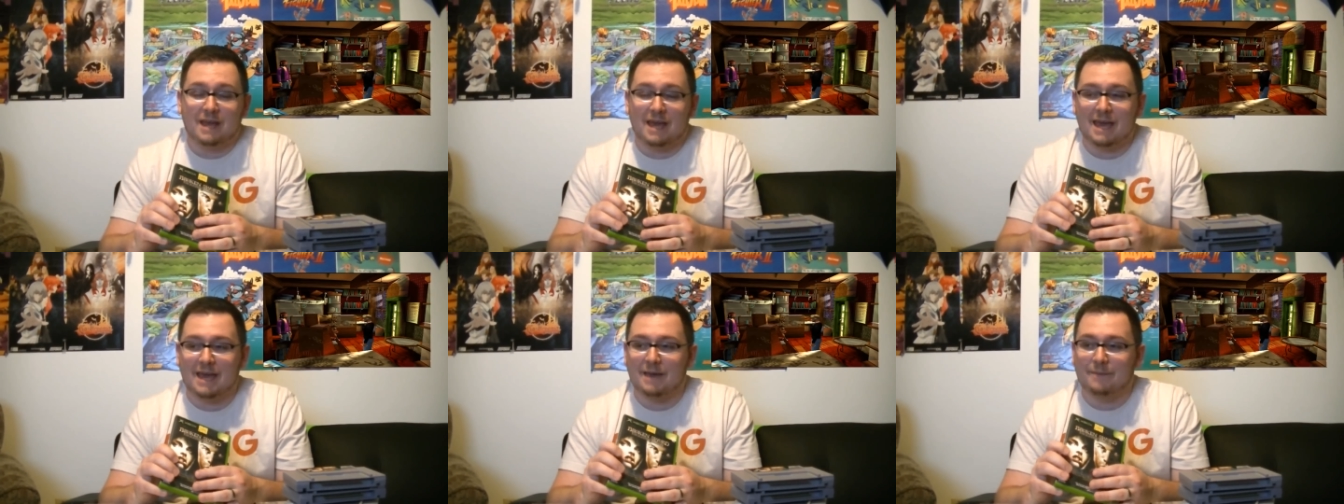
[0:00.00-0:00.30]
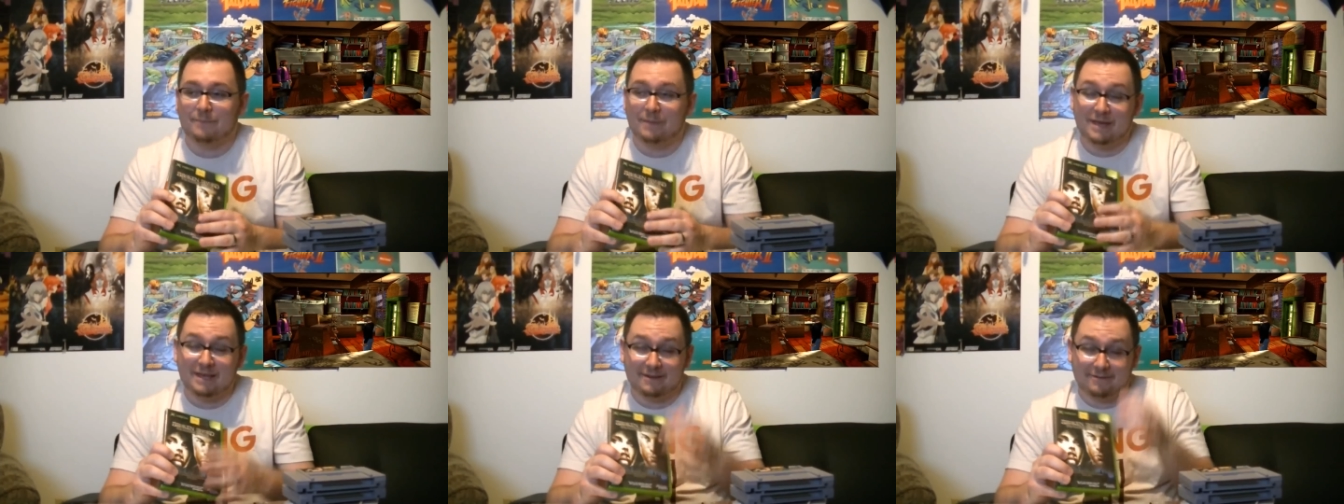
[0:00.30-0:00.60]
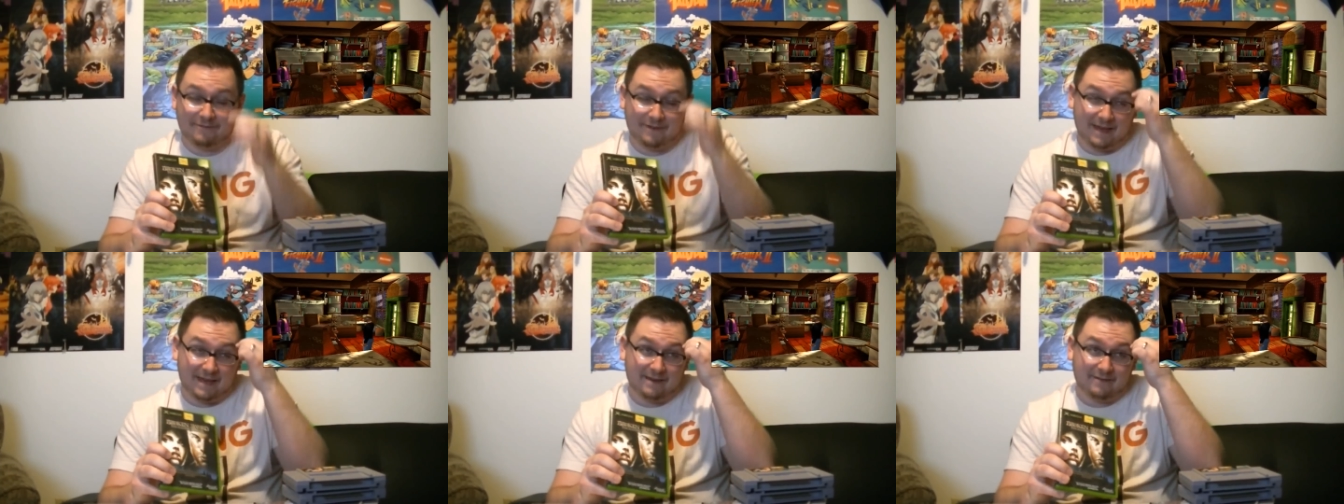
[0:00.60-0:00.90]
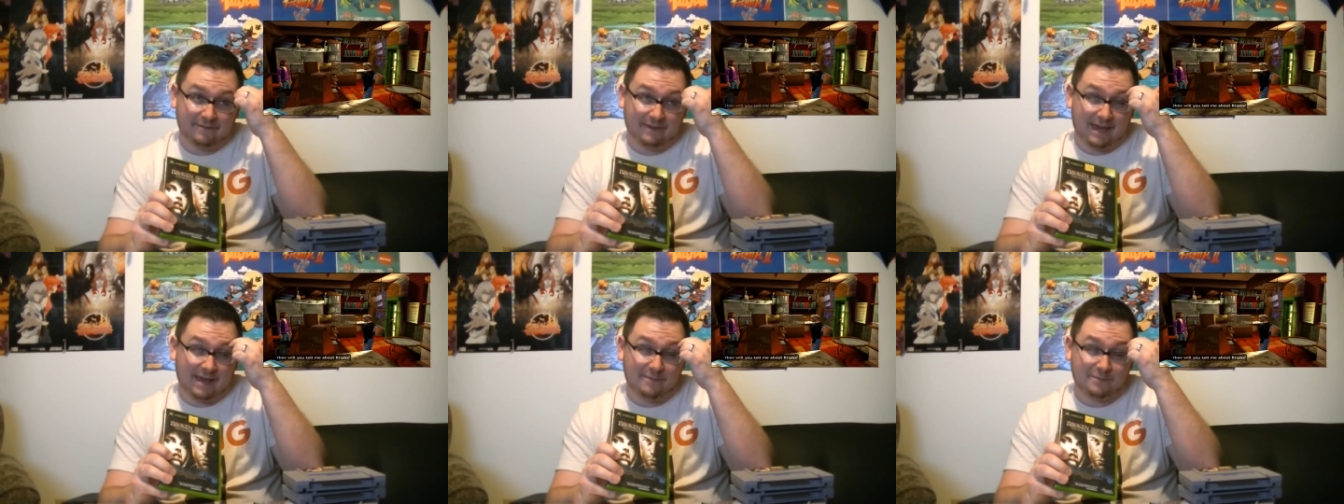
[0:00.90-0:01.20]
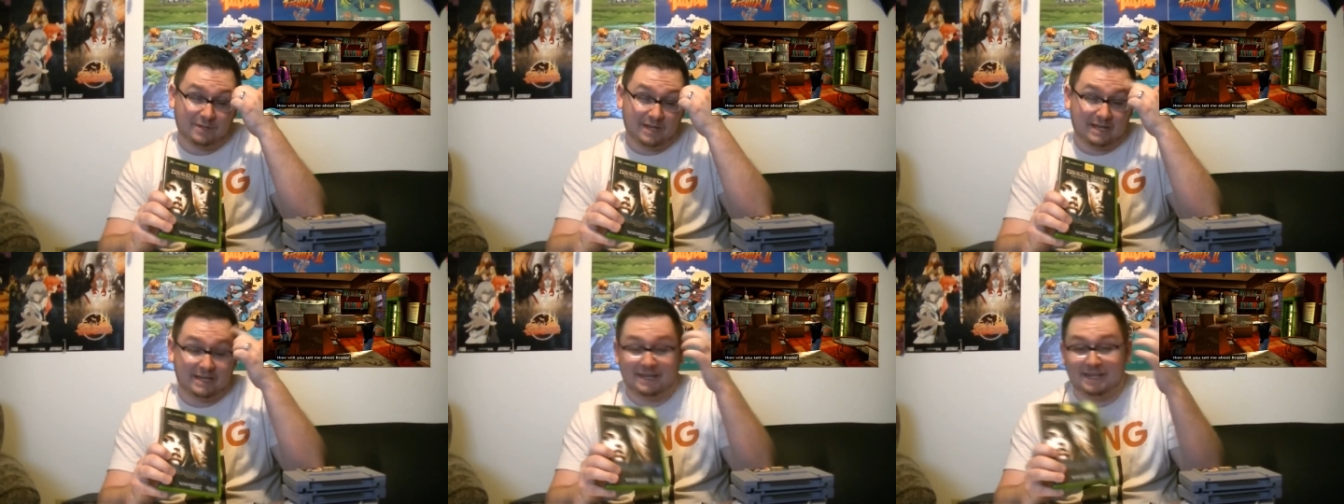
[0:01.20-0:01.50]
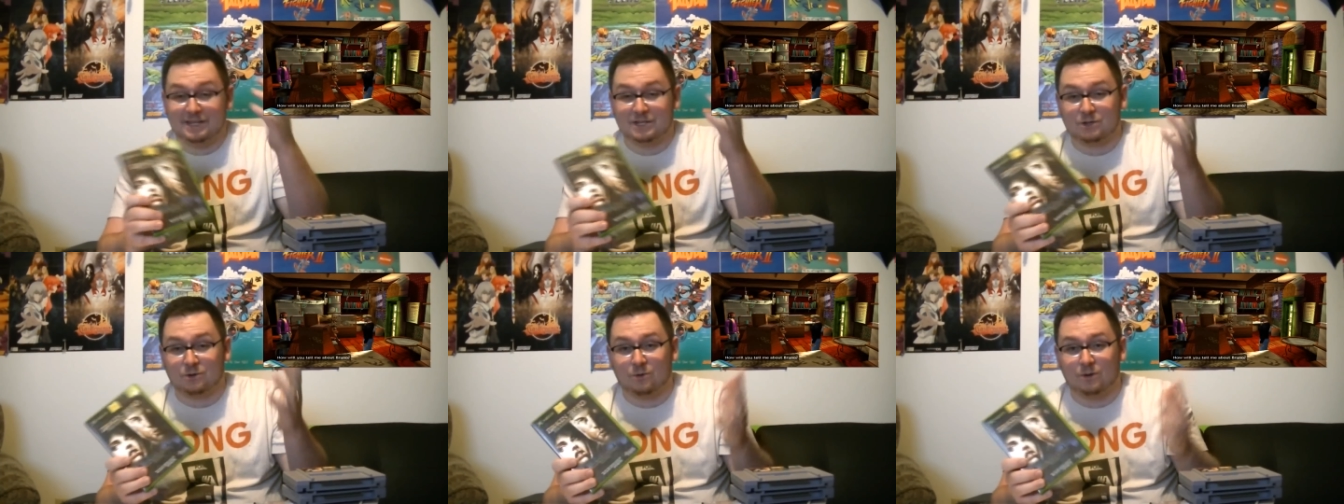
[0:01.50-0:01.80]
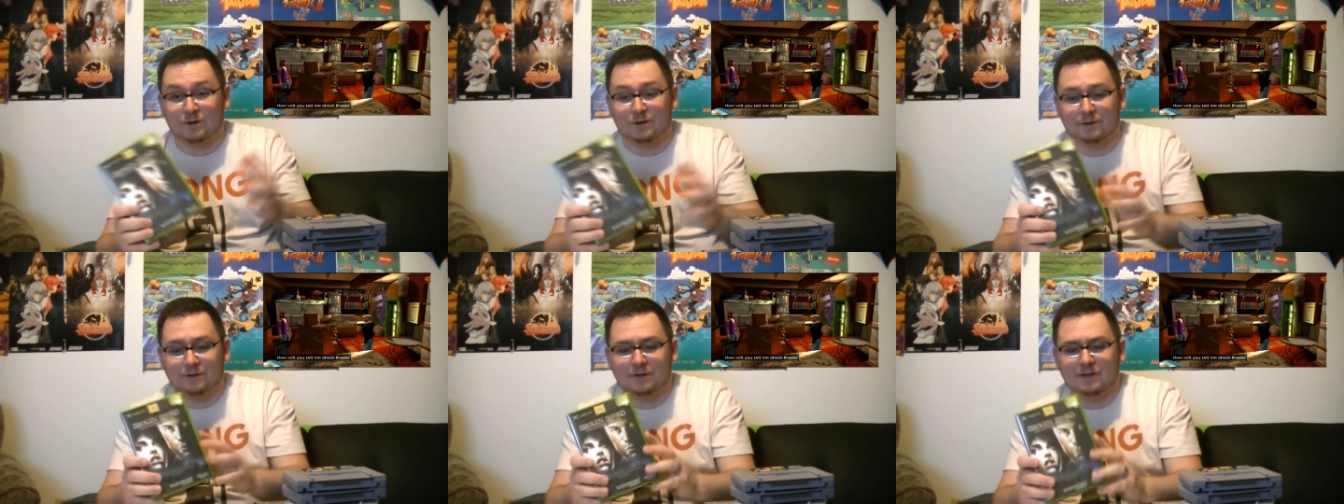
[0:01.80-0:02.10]
And being a fan of games like
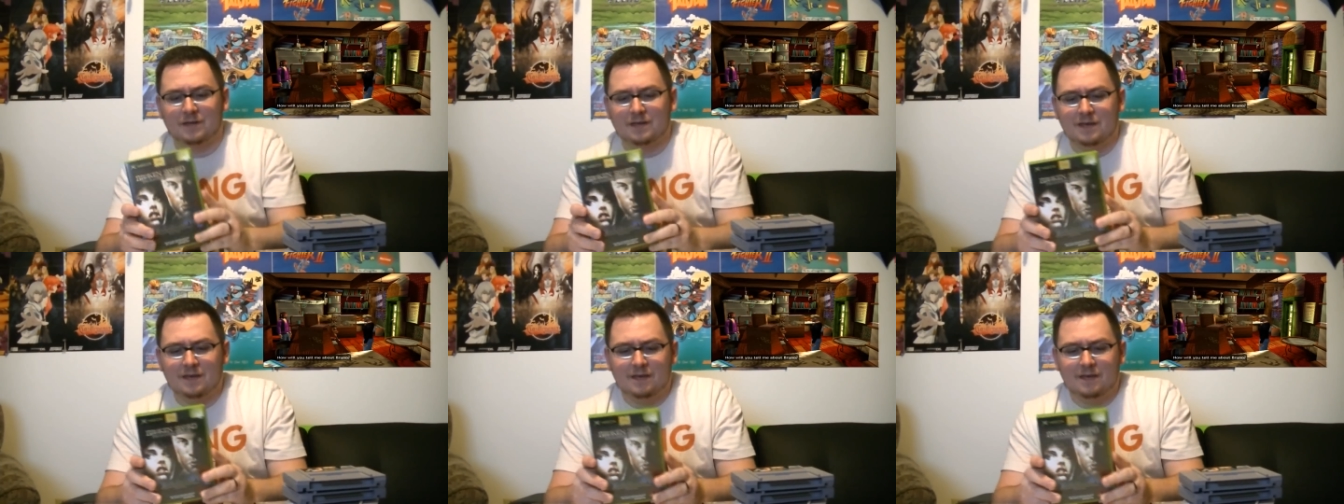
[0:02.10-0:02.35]
Discworld